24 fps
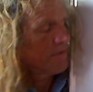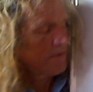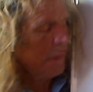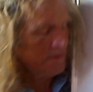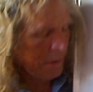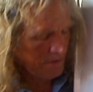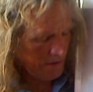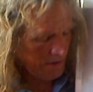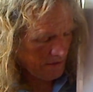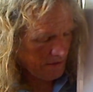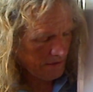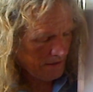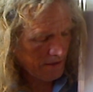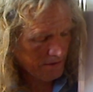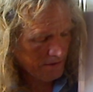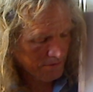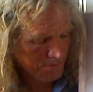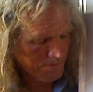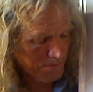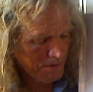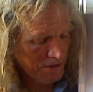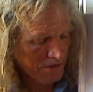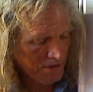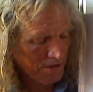has
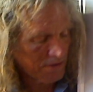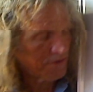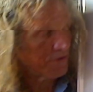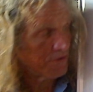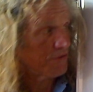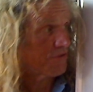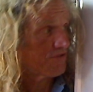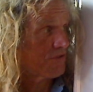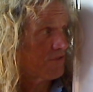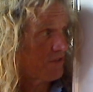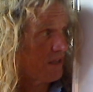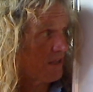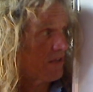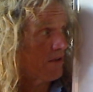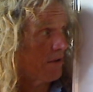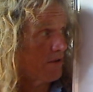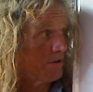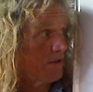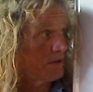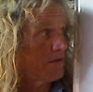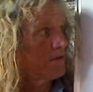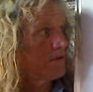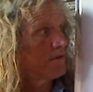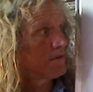been
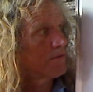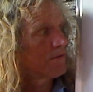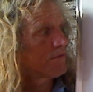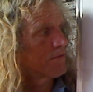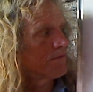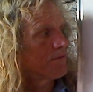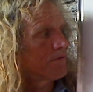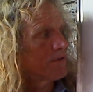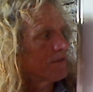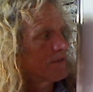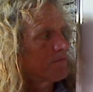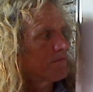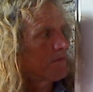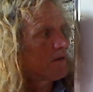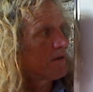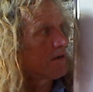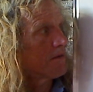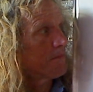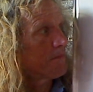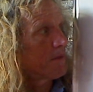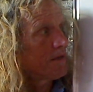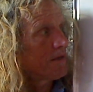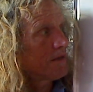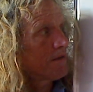understood through
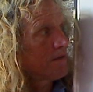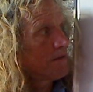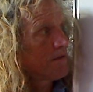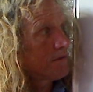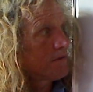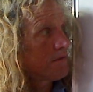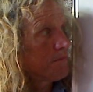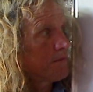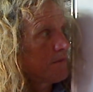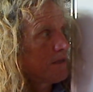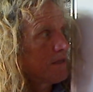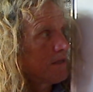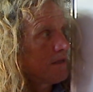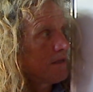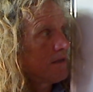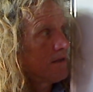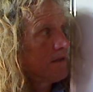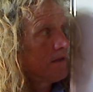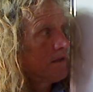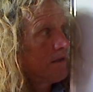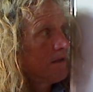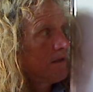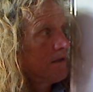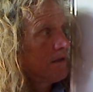experiment to be
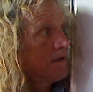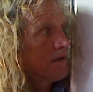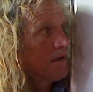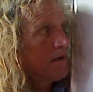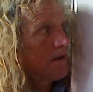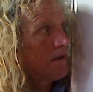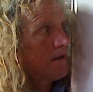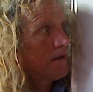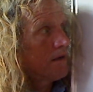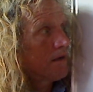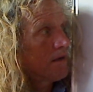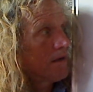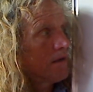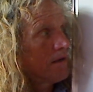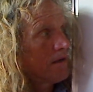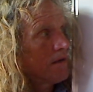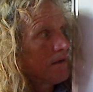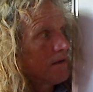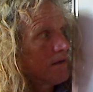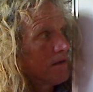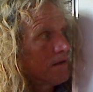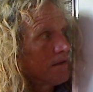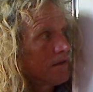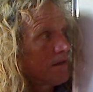
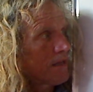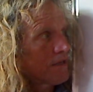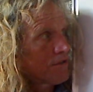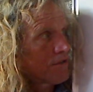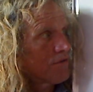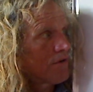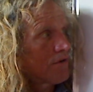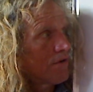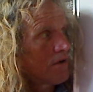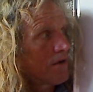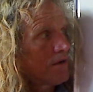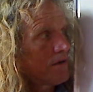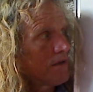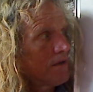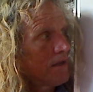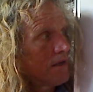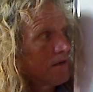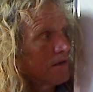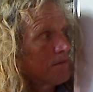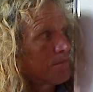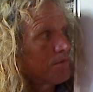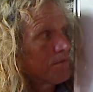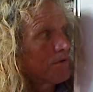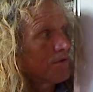an electron
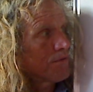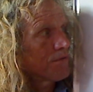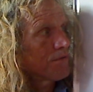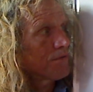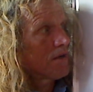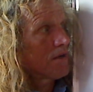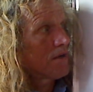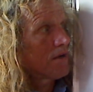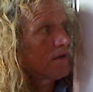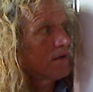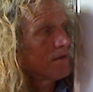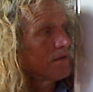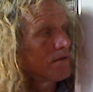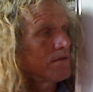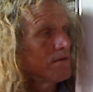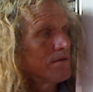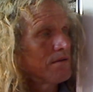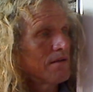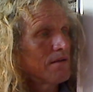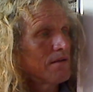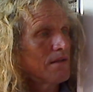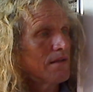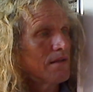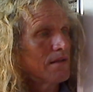and a proton
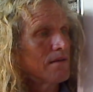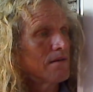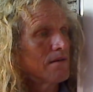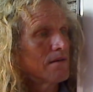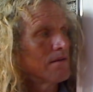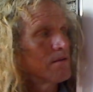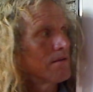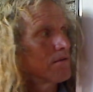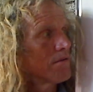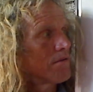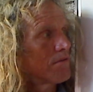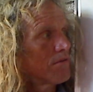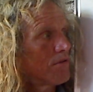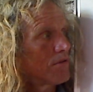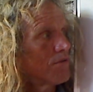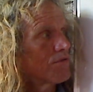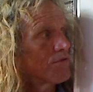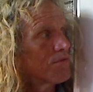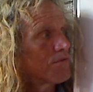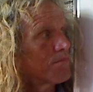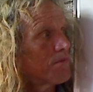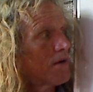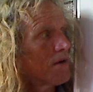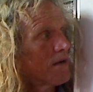in
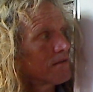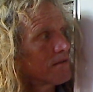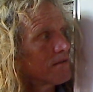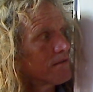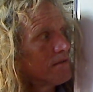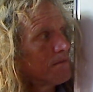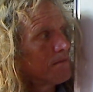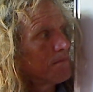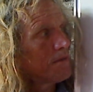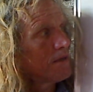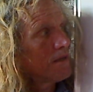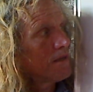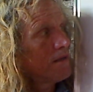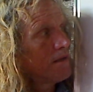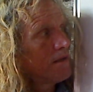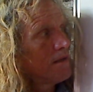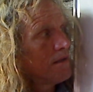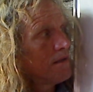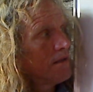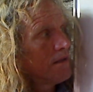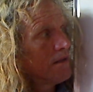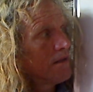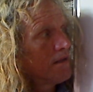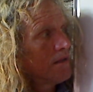close proximity.
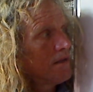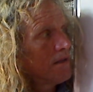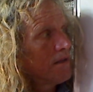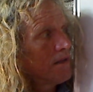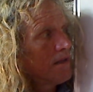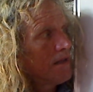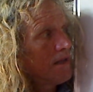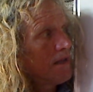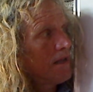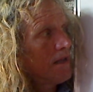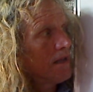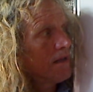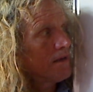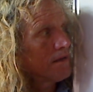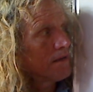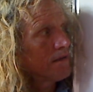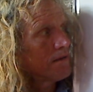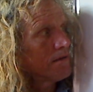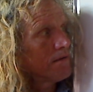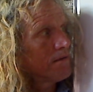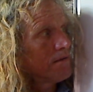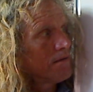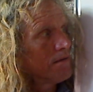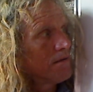And it
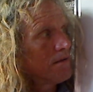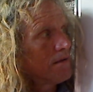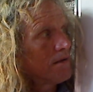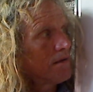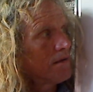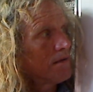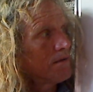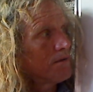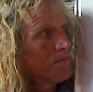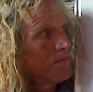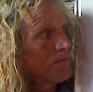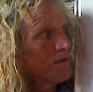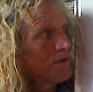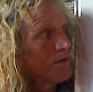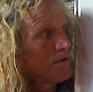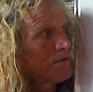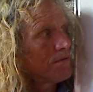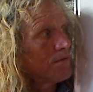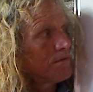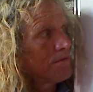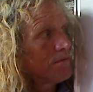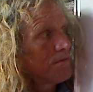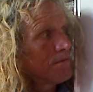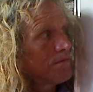
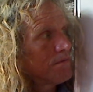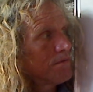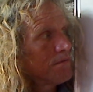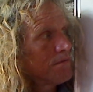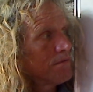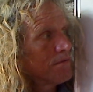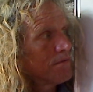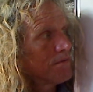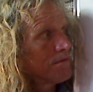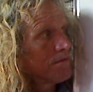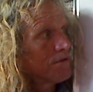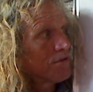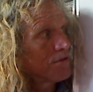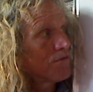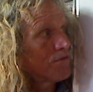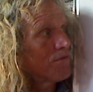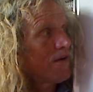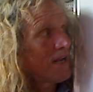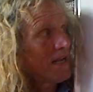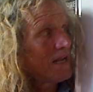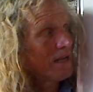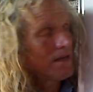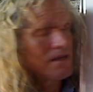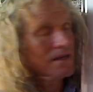will
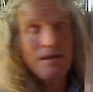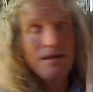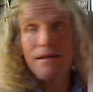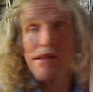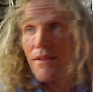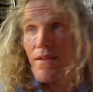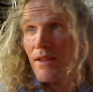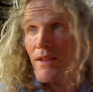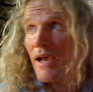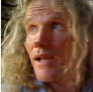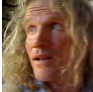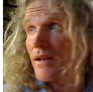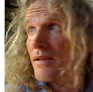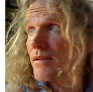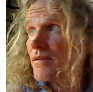degrade into that.